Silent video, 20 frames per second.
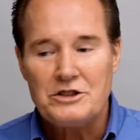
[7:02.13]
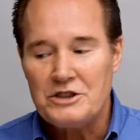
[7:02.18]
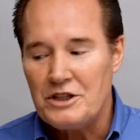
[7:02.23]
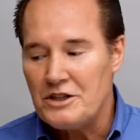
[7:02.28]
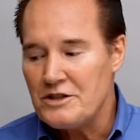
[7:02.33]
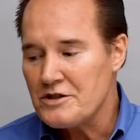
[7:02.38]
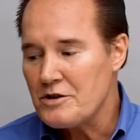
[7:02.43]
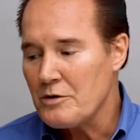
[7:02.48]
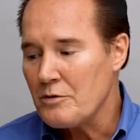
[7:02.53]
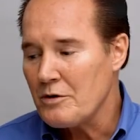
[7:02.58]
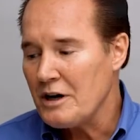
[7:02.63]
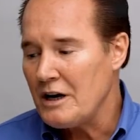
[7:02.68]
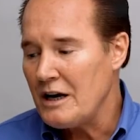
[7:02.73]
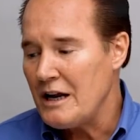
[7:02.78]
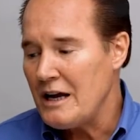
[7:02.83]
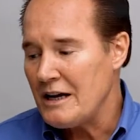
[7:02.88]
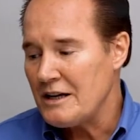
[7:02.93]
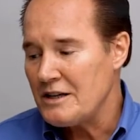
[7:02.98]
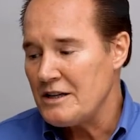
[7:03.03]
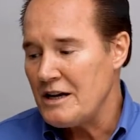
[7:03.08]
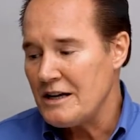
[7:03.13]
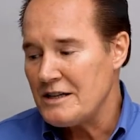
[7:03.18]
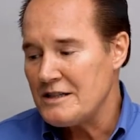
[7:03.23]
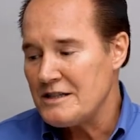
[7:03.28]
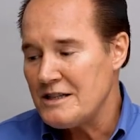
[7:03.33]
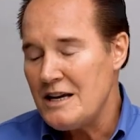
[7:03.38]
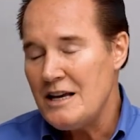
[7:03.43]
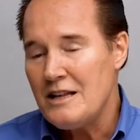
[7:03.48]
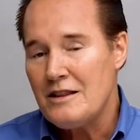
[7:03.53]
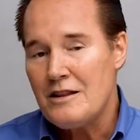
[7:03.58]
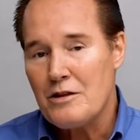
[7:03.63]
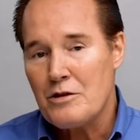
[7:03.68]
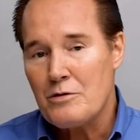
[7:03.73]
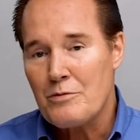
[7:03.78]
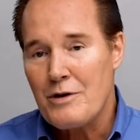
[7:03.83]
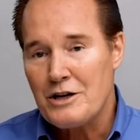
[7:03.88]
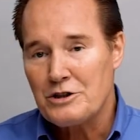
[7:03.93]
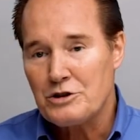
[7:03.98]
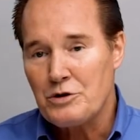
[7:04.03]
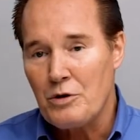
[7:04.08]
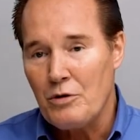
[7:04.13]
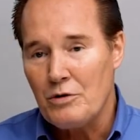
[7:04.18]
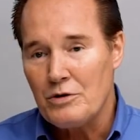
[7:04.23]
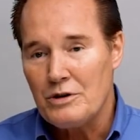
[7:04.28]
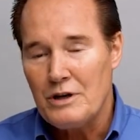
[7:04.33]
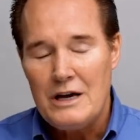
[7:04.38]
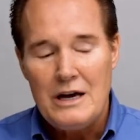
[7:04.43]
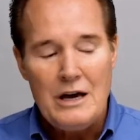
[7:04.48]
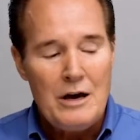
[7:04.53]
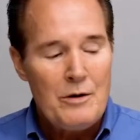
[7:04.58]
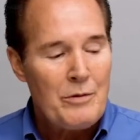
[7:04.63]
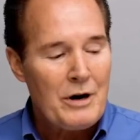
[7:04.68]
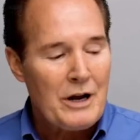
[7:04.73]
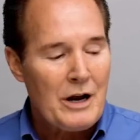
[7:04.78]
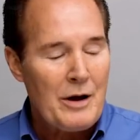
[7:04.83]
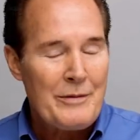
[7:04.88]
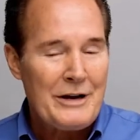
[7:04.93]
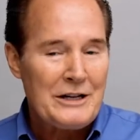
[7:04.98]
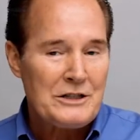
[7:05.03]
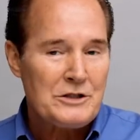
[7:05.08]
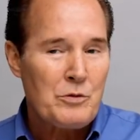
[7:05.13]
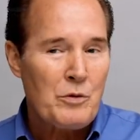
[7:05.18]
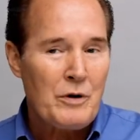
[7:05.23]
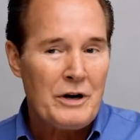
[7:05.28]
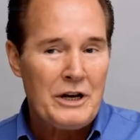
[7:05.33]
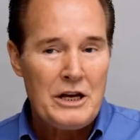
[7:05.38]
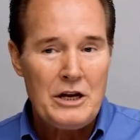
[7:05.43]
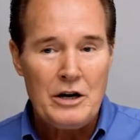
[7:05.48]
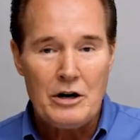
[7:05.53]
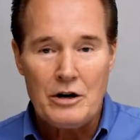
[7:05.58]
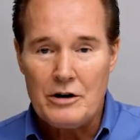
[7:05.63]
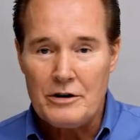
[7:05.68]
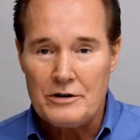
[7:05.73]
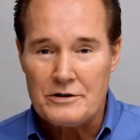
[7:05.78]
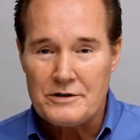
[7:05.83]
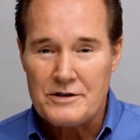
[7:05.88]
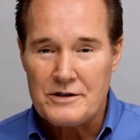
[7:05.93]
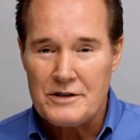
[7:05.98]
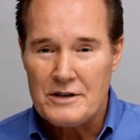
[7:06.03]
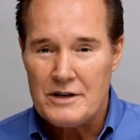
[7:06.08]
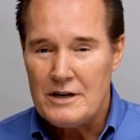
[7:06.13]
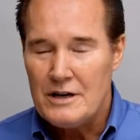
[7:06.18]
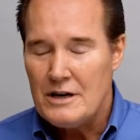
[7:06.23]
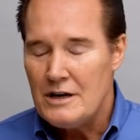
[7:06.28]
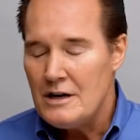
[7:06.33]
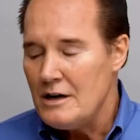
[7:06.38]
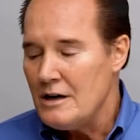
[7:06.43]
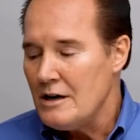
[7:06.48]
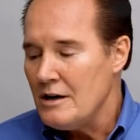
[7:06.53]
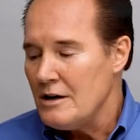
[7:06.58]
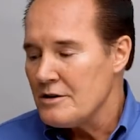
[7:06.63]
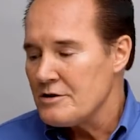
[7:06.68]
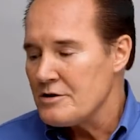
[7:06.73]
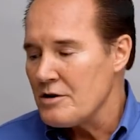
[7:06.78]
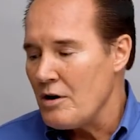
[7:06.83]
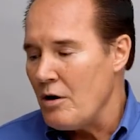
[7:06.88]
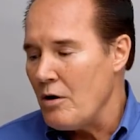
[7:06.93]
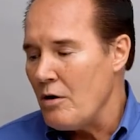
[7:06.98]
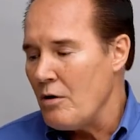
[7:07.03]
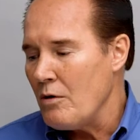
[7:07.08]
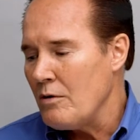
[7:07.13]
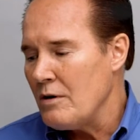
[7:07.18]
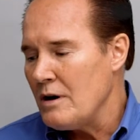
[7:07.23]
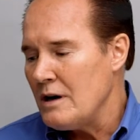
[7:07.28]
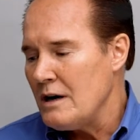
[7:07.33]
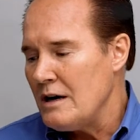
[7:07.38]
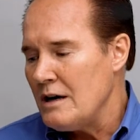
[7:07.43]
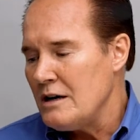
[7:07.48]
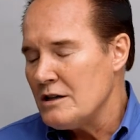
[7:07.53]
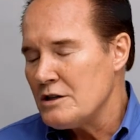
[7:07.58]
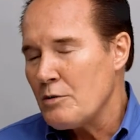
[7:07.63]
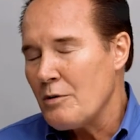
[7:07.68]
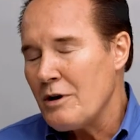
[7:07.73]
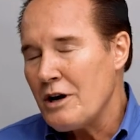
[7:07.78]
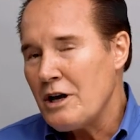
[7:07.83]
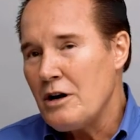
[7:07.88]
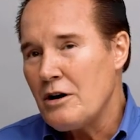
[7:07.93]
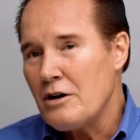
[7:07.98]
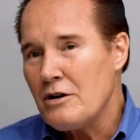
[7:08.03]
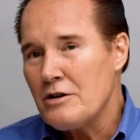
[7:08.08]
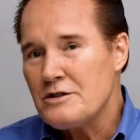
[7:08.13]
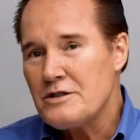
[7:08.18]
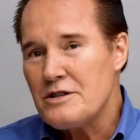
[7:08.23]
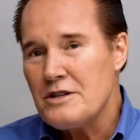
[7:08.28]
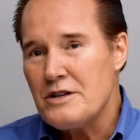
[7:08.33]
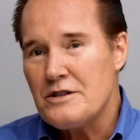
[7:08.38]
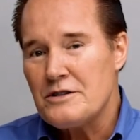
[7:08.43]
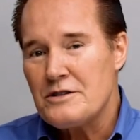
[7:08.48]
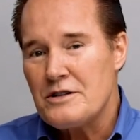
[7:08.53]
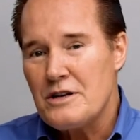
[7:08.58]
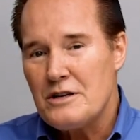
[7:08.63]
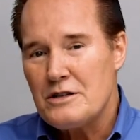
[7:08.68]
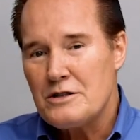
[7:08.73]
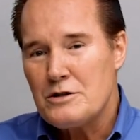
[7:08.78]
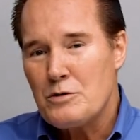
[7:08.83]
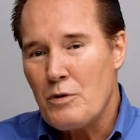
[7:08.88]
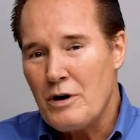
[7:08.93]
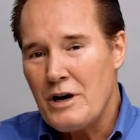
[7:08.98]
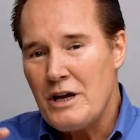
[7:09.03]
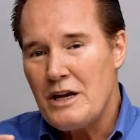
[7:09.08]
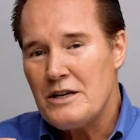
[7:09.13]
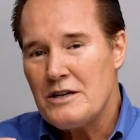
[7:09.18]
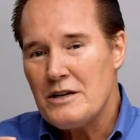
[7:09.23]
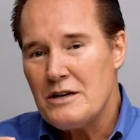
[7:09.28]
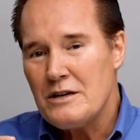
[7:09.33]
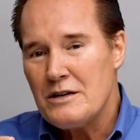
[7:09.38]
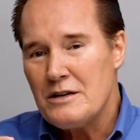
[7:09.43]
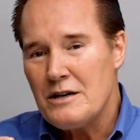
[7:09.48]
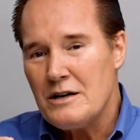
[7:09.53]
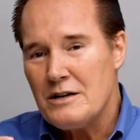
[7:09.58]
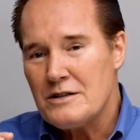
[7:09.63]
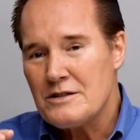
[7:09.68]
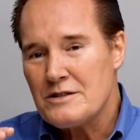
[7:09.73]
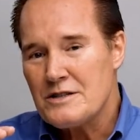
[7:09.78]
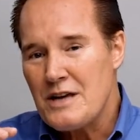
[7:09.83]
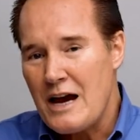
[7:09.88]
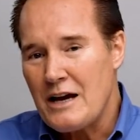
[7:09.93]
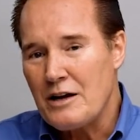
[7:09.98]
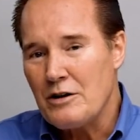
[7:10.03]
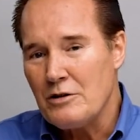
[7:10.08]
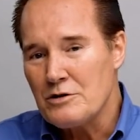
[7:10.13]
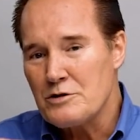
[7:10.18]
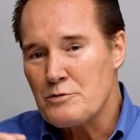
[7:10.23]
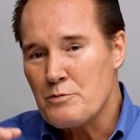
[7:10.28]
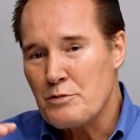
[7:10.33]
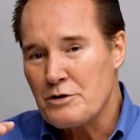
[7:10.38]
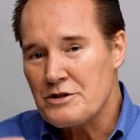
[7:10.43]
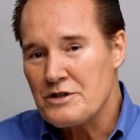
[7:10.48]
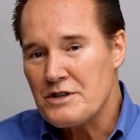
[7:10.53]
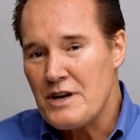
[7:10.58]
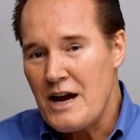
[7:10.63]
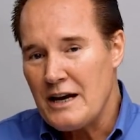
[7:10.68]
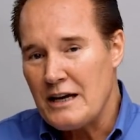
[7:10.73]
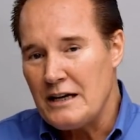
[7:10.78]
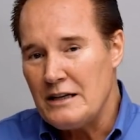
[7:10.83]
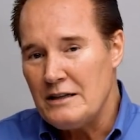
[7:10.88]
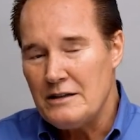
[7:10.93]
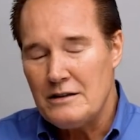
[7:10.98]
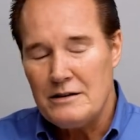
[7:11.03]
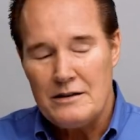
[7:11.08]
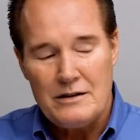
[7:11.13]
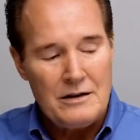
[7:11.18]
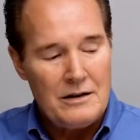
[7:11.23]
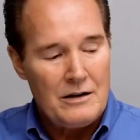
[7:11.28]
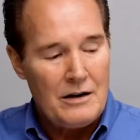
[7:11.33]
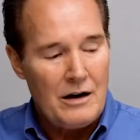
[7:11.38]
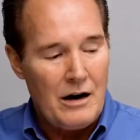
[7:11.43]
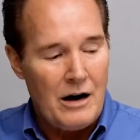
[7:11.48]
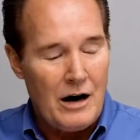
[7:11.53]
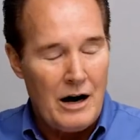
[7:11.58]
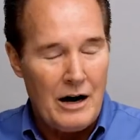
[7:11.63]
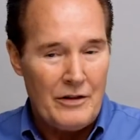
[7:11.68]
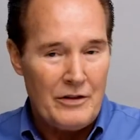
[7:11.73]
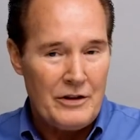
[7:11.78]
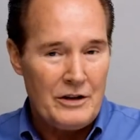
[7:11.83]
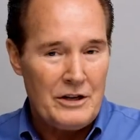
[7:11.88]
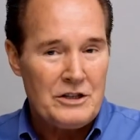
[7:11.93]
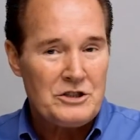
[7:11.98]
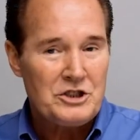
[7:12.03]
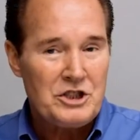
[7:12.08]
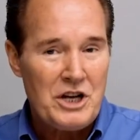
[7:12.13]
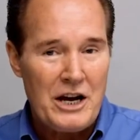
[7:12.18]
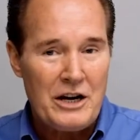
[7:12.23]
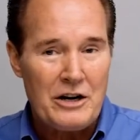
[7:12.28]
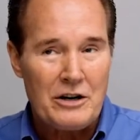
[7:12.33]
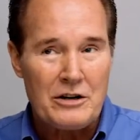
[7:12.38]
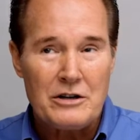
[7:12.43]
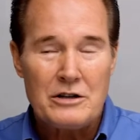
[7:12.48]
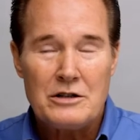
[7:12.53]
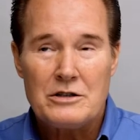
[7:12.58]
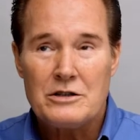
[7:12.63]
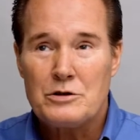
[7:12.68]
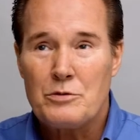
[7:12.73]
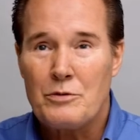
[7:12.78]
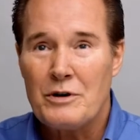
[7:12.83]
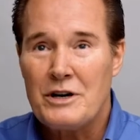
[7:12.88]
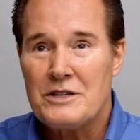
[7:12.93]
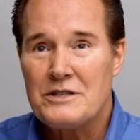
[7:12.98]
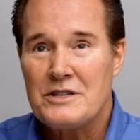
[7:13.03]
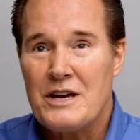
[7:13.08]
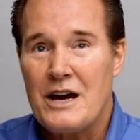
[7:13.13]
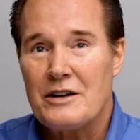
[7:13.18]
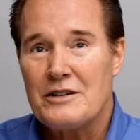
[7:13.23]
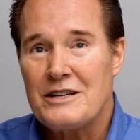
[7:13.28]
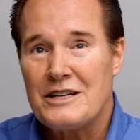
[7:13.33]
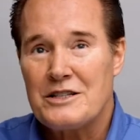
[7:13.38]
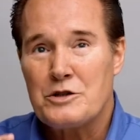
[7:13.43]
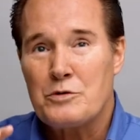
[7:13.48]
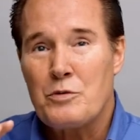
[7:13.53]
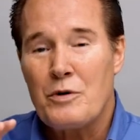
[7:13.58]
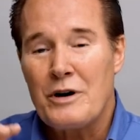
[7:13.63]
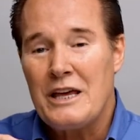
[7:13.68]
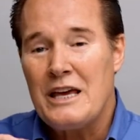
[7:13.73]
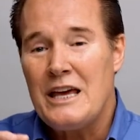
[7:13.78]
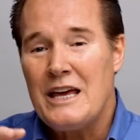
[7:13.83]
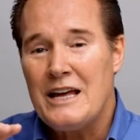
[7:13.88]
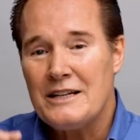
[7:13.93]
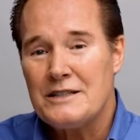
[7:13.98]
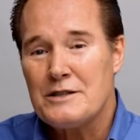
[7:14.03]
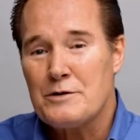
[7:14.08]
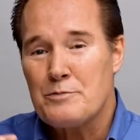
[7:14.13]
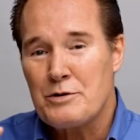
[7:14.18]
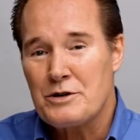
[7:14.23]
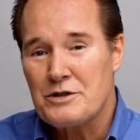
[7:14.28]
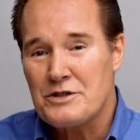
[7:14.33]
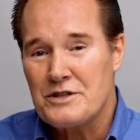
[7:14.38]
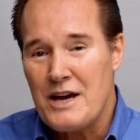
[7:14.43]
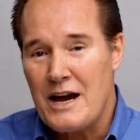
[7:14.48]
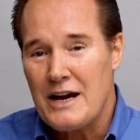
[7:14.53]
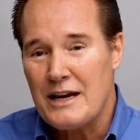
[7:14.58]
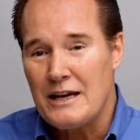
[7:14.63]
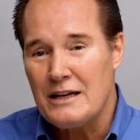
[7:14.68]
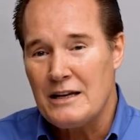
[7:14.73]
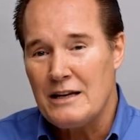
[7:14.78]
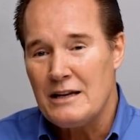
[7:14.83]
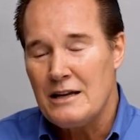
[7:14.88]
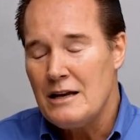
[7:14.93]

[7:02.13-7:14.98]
Gs. So we're going to exceed the threshold, but I'm at 20 hertz. So 20 hertz is 20 cycles per second on the shaker. 20 cycles, that's 20 hits per second.